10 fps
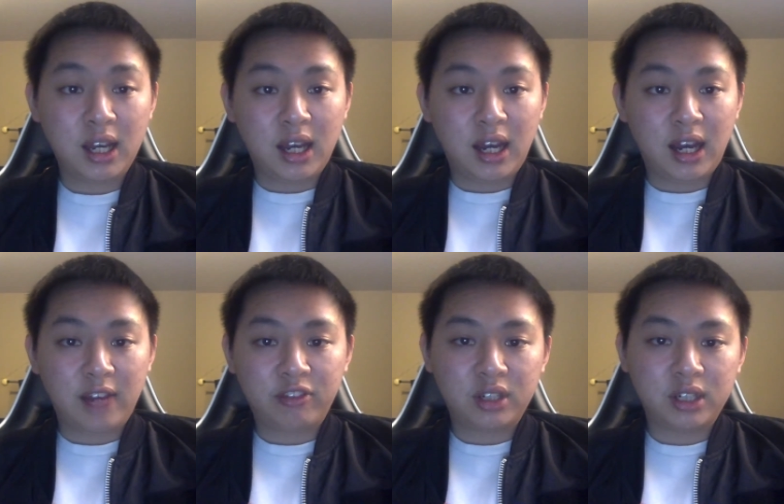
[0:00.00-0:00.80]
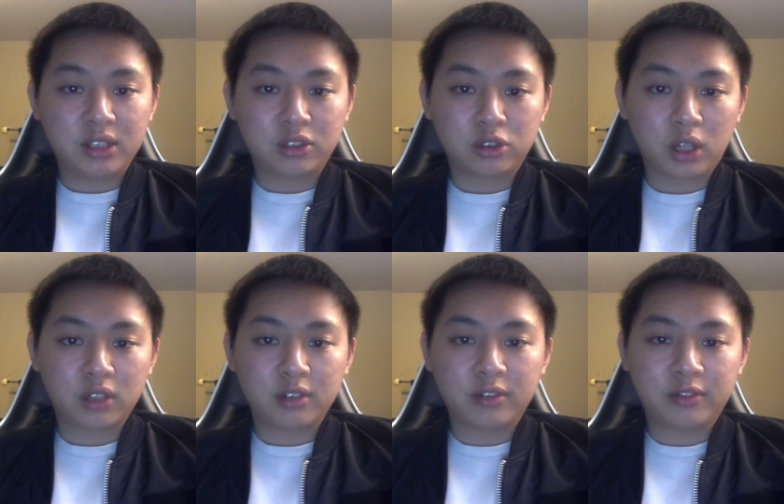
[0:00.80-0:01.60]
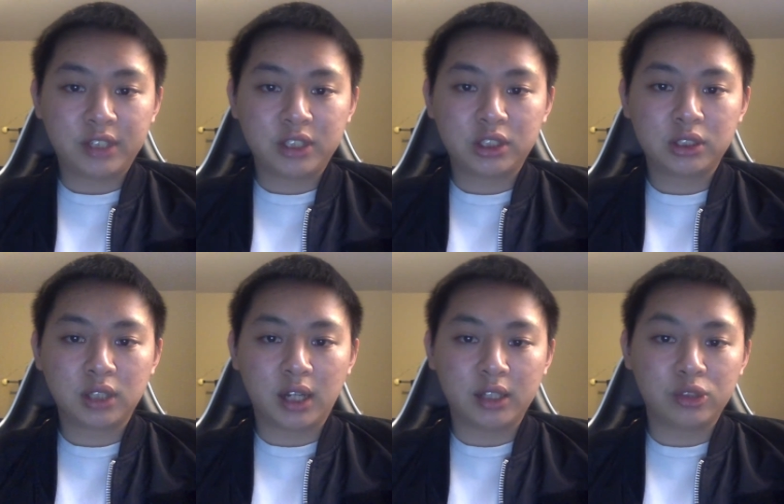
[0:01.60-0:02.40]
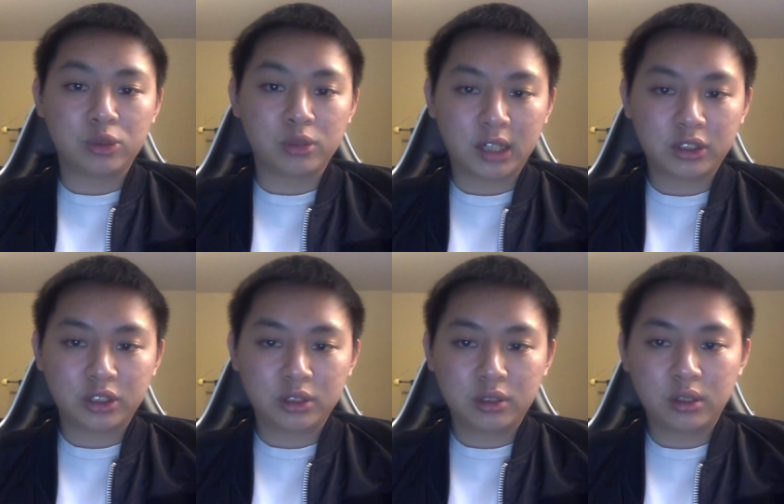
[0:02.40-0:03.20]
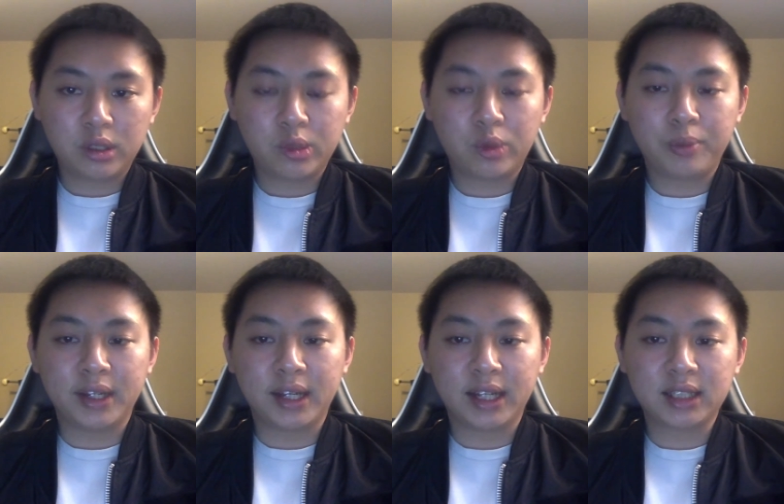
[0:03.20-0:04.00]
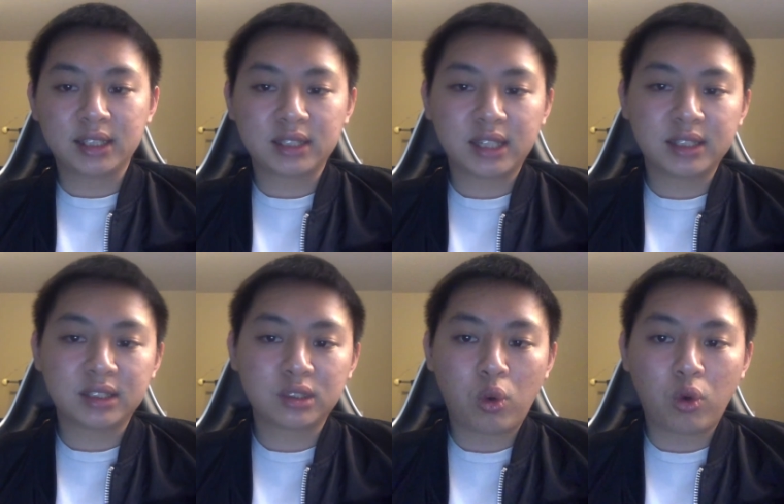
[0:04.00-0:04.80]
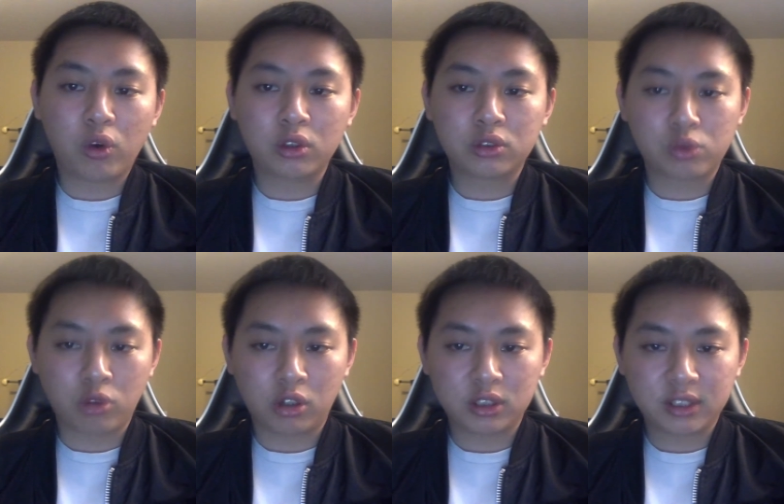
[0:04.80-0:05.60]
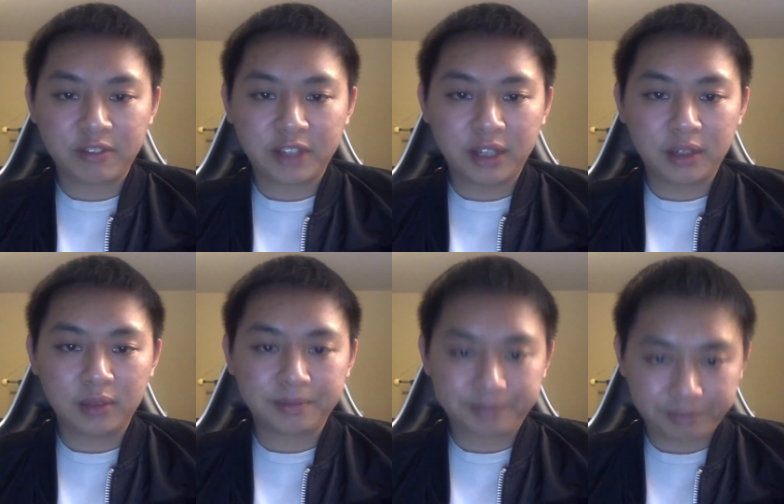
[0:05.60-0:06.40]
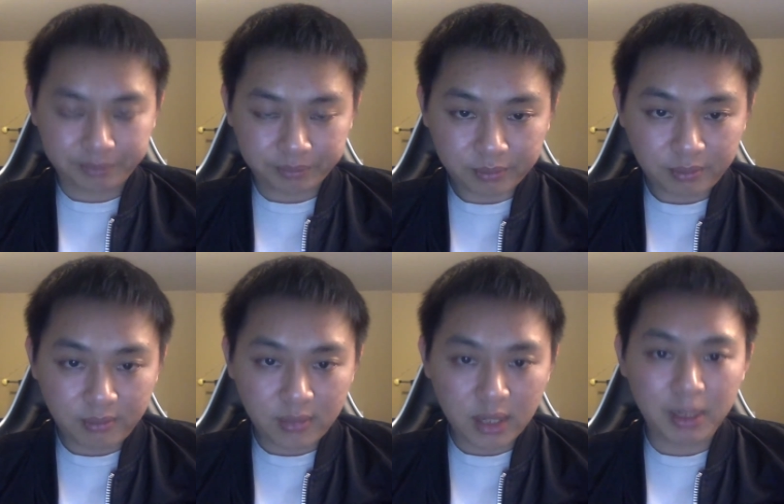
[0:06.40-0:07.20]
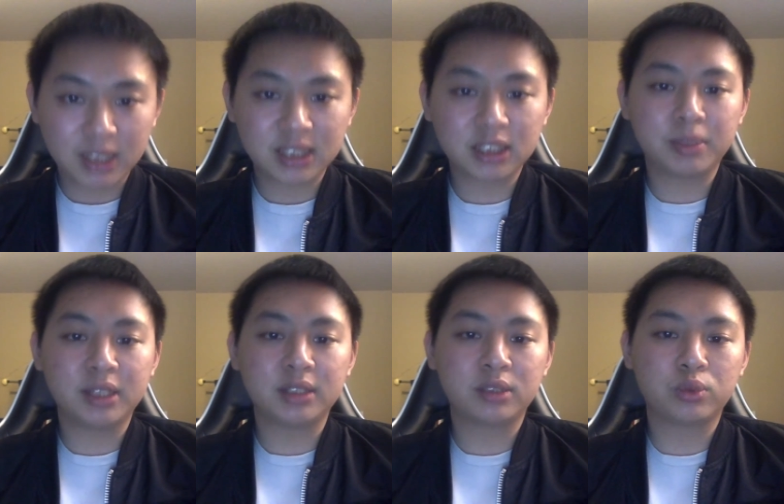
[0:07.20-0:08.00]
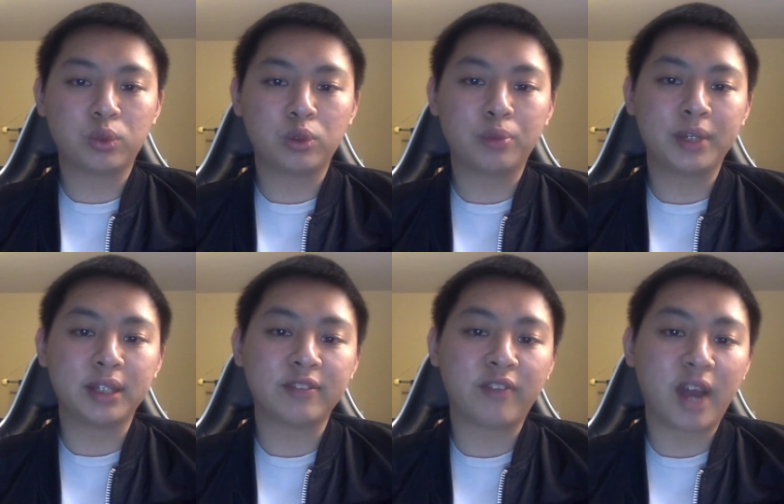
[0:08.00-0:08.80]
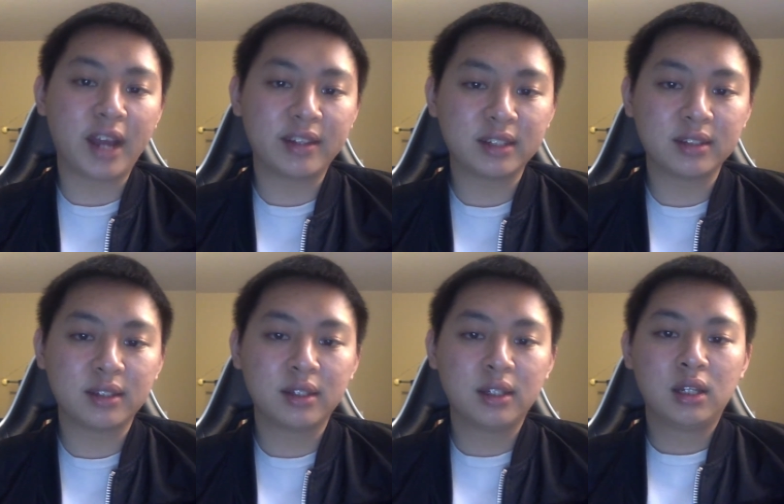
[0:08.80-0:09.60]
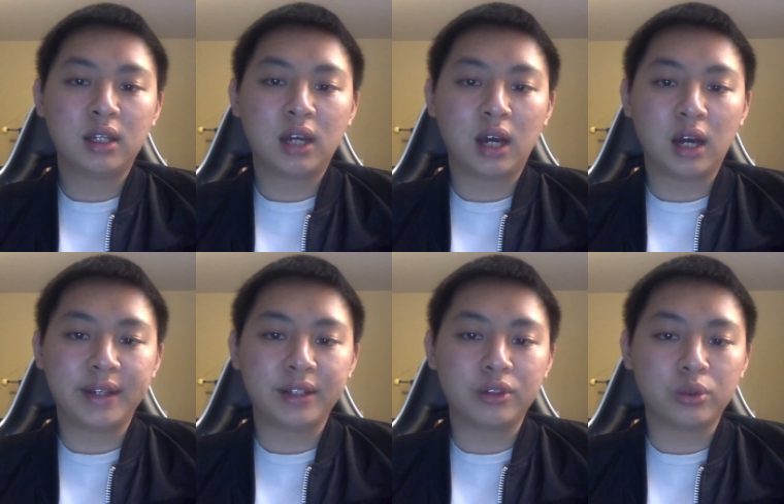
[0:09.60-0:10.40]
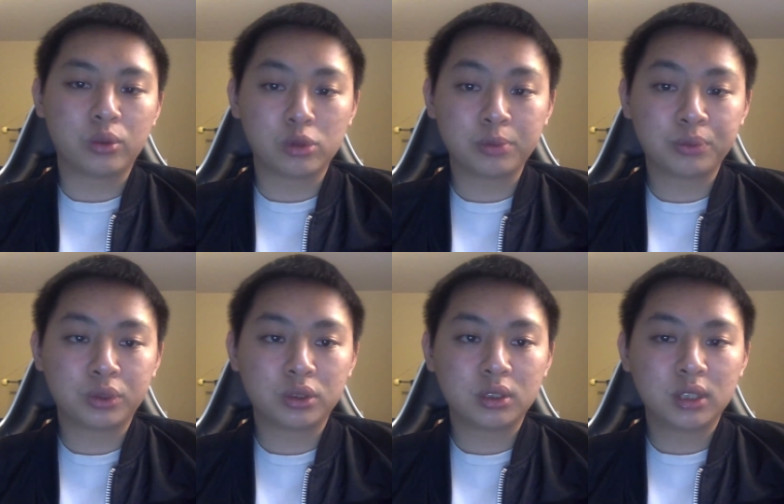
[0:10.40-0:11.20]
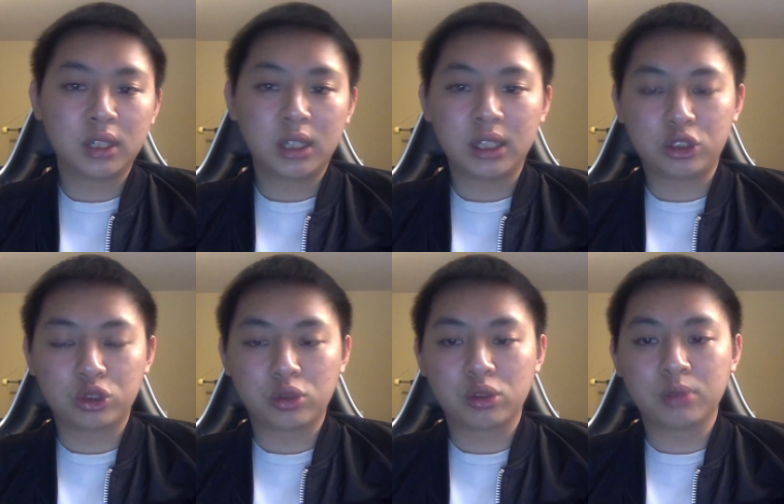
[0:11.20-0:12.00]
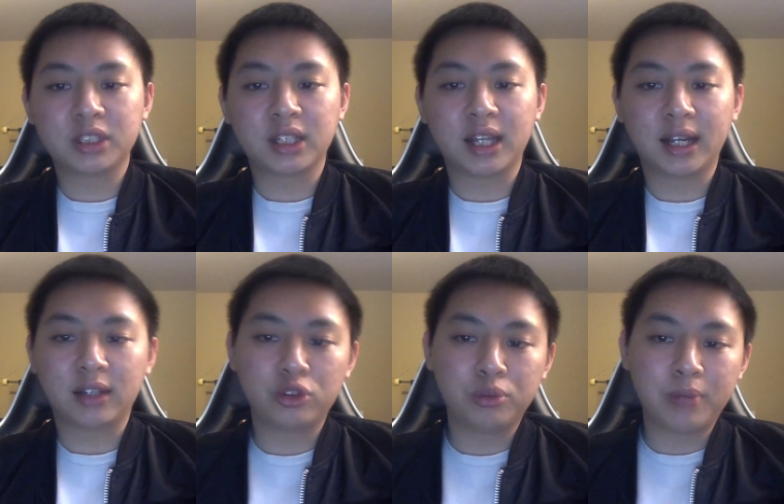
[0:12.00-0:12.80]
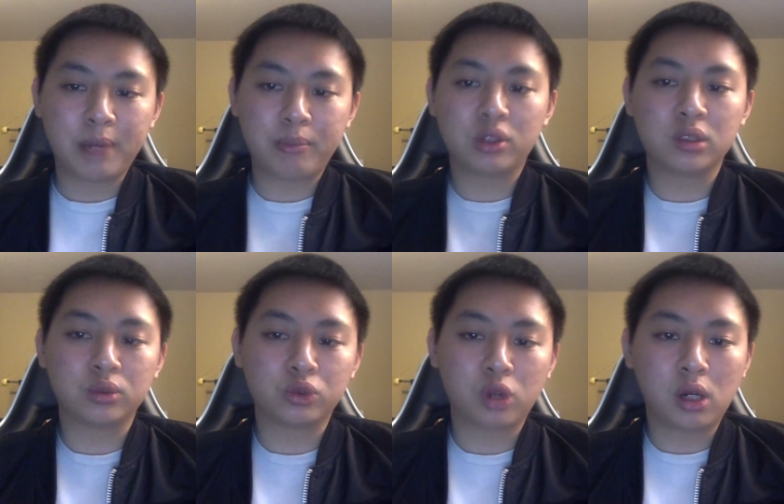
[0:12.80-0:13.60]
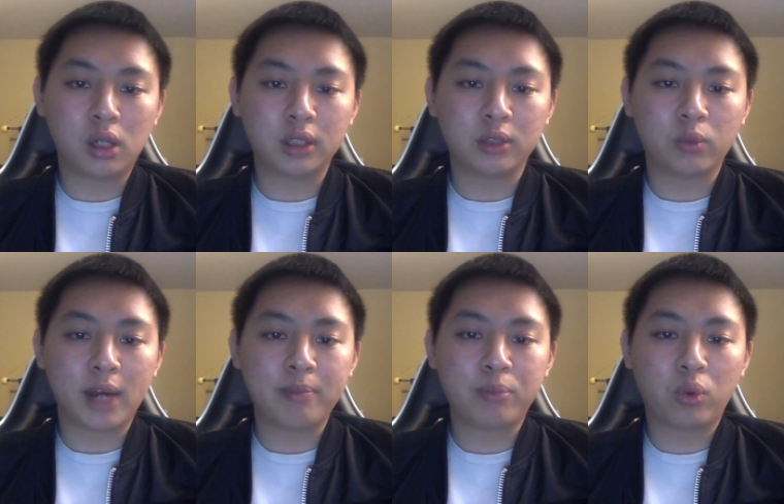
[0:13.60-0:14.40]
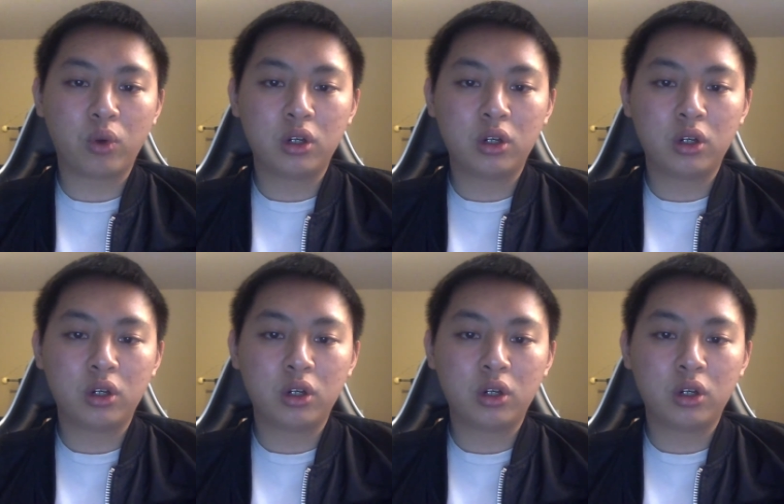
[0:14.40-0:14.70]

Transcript: After instructor finish introduction, there will be an exercise called Draw Something. Participants will be divided into groups. Each group select 2 members to draw on the whiteboard.